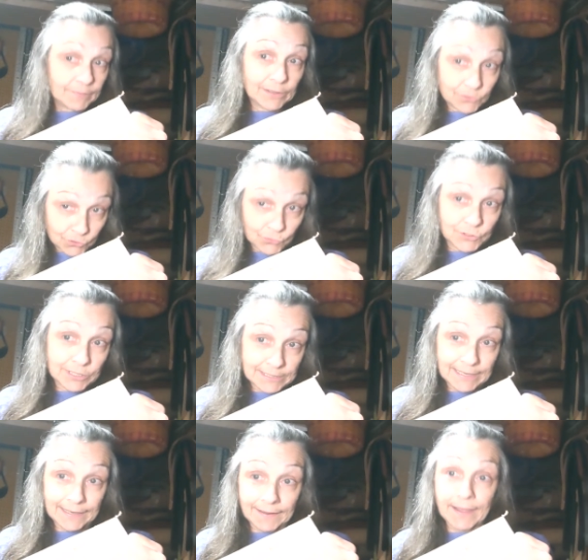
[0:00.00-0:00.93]
is used to
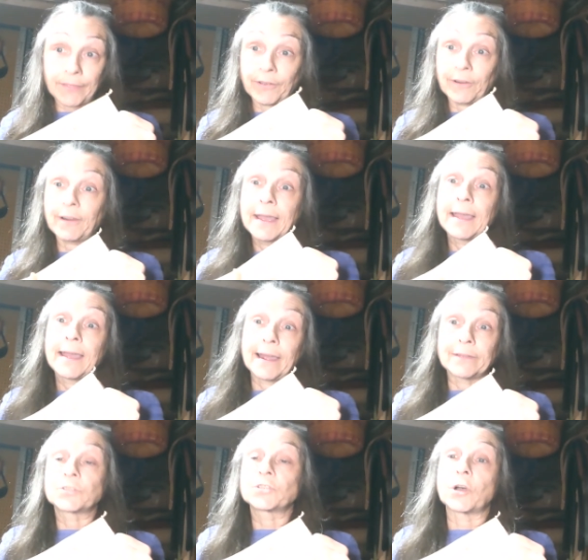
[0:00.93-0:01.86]
tan leather.
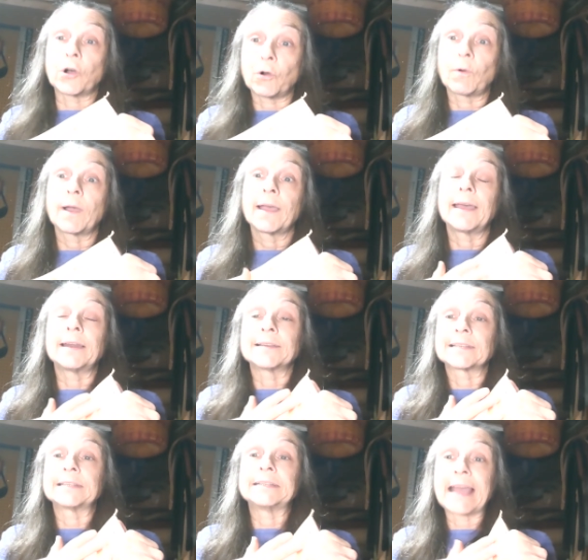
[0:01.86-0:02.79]
And so it
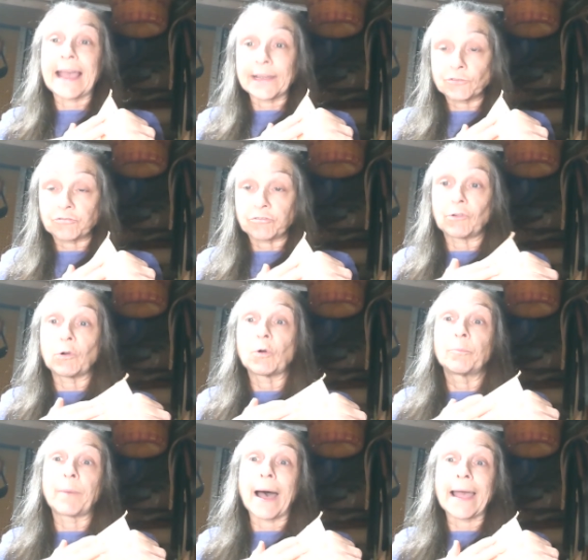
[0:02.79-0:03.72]
is a
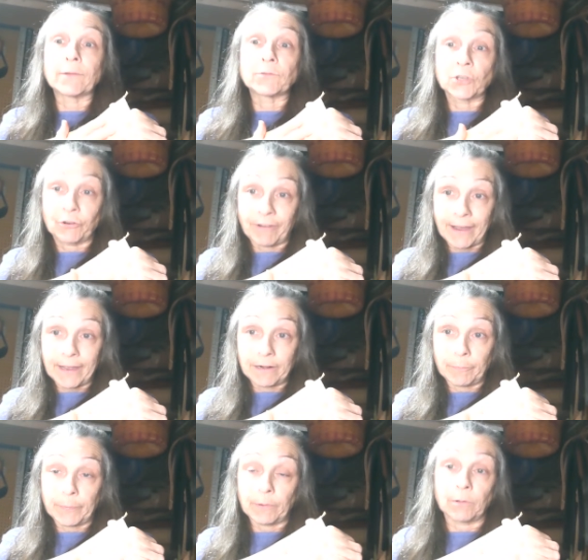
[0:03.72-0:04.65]
natural,
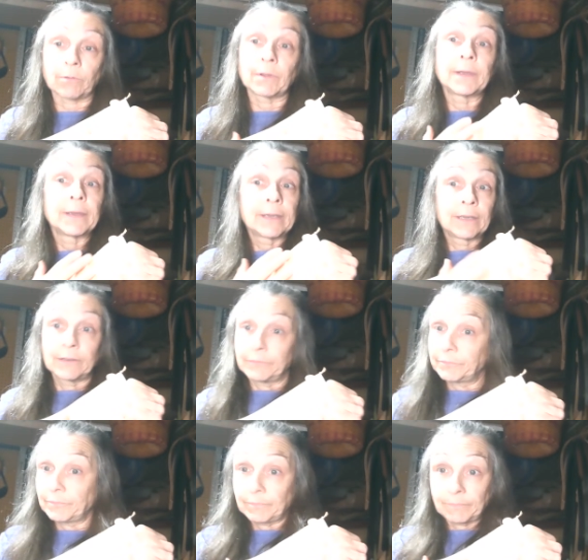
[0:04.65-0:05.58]
biodegradable,
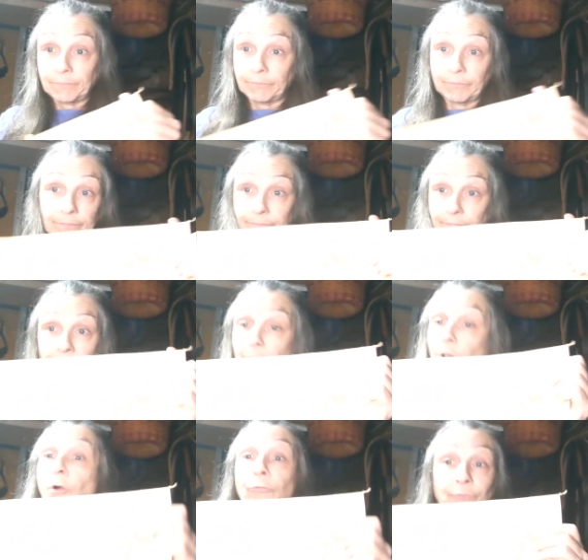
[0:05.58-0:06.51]

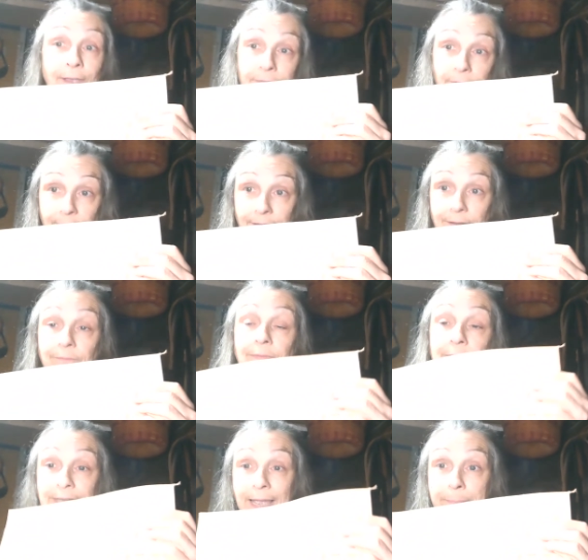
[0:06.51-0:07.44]
eco-friendly
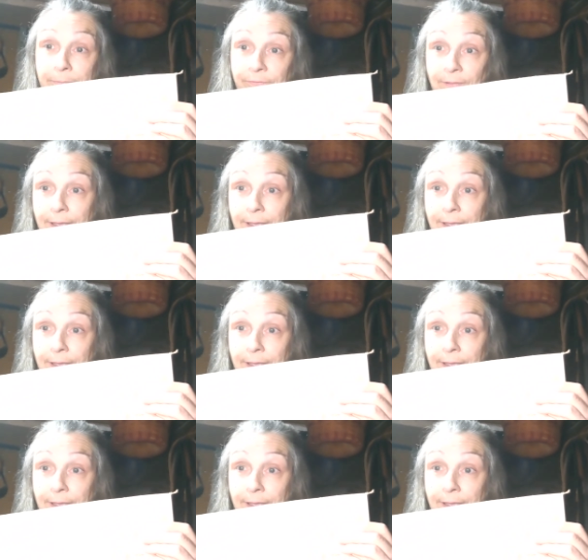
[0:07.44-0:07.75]
type of